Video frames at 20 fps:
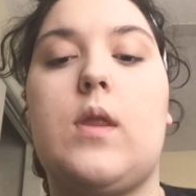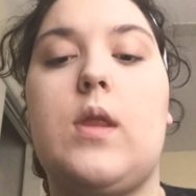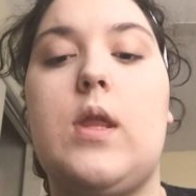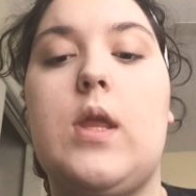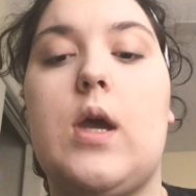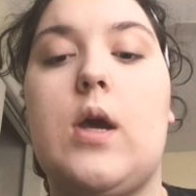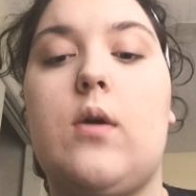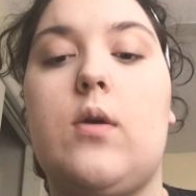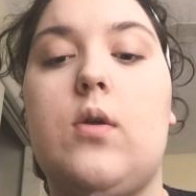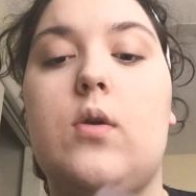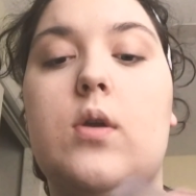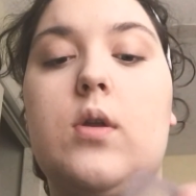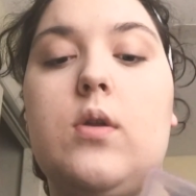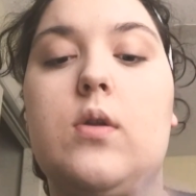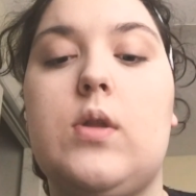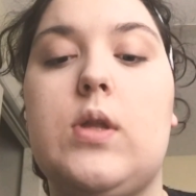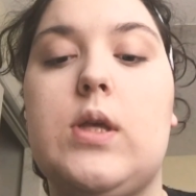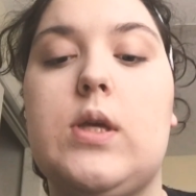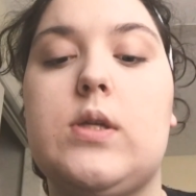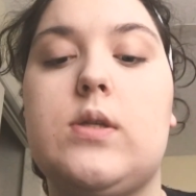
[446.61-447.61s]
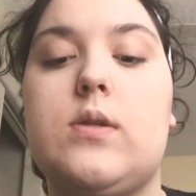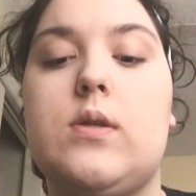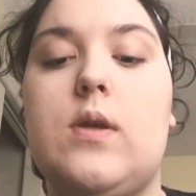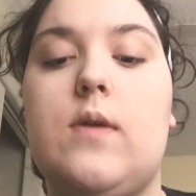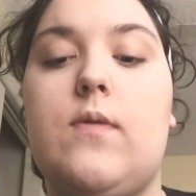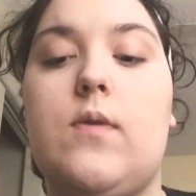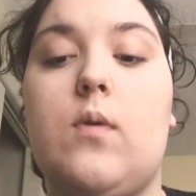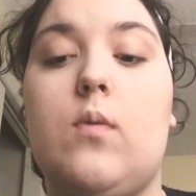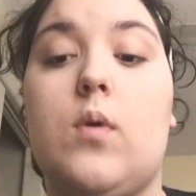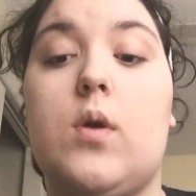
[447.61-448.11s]
Now you can do this
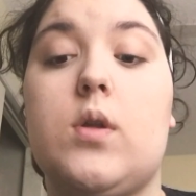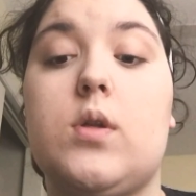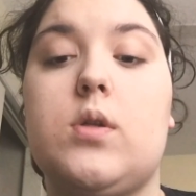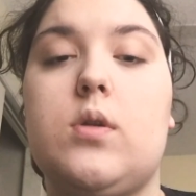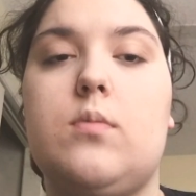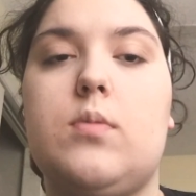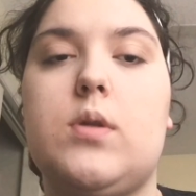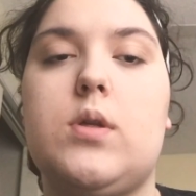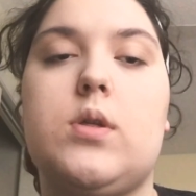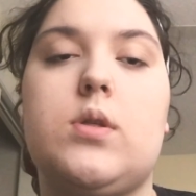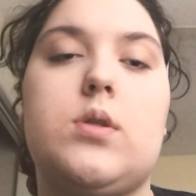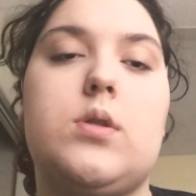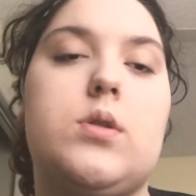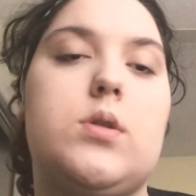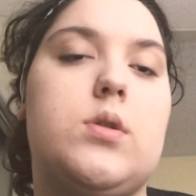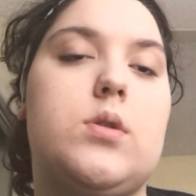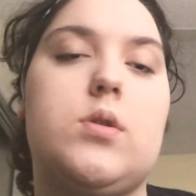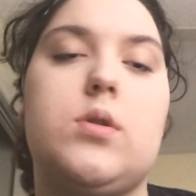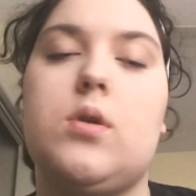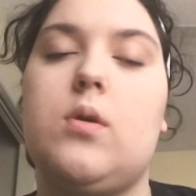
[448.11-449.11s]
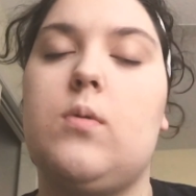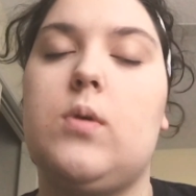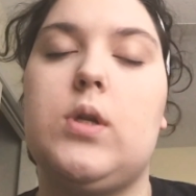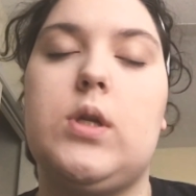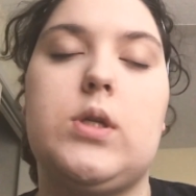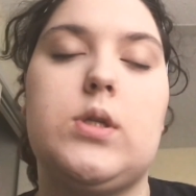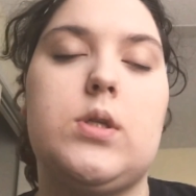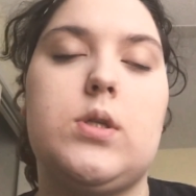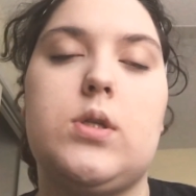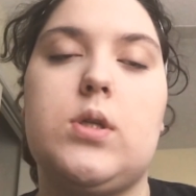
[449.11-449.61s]
if you want to, but it's so
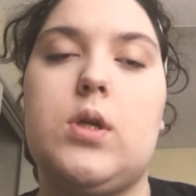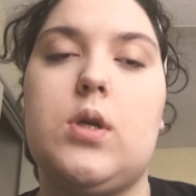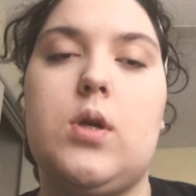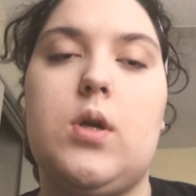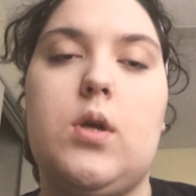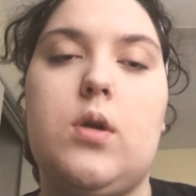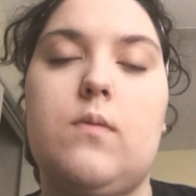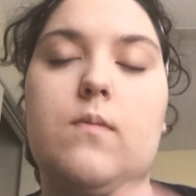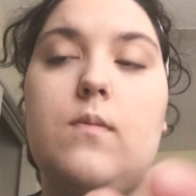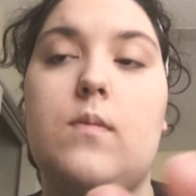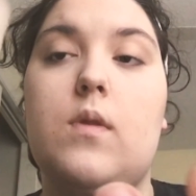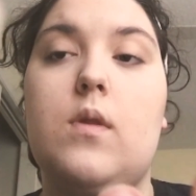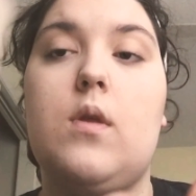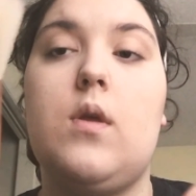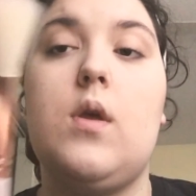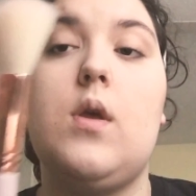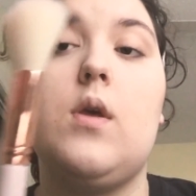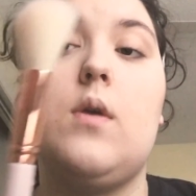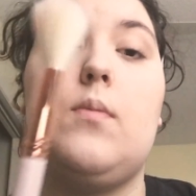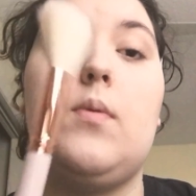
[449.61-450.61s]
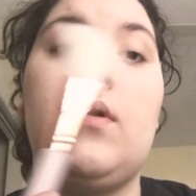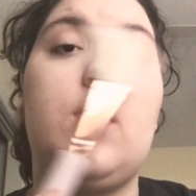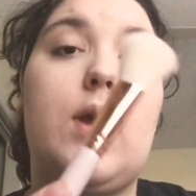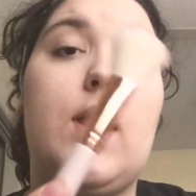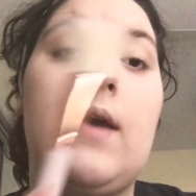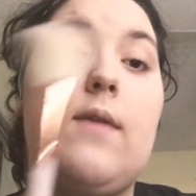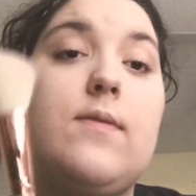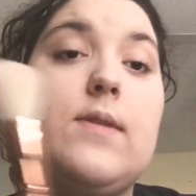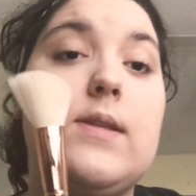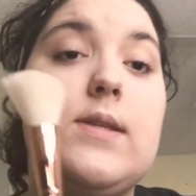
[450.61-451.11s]
unnecessary. But I
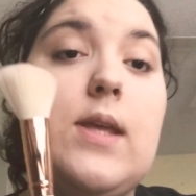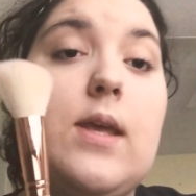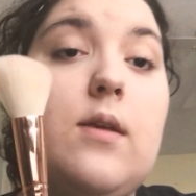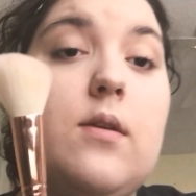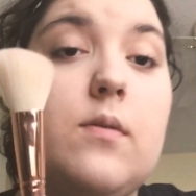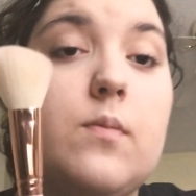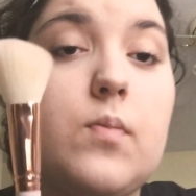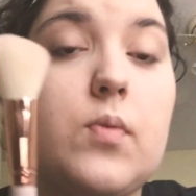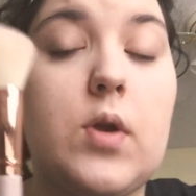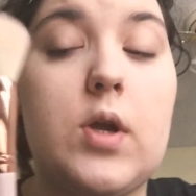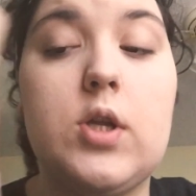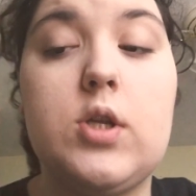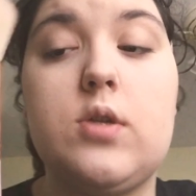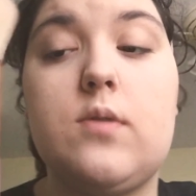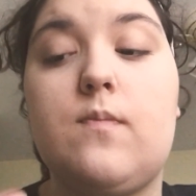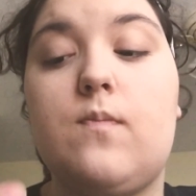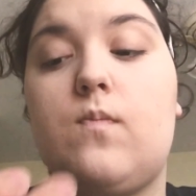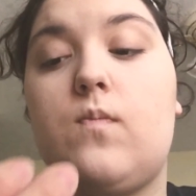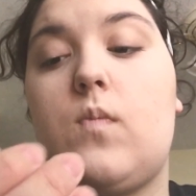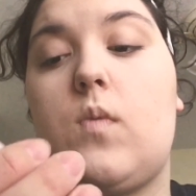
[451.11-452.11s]
have this angled brush.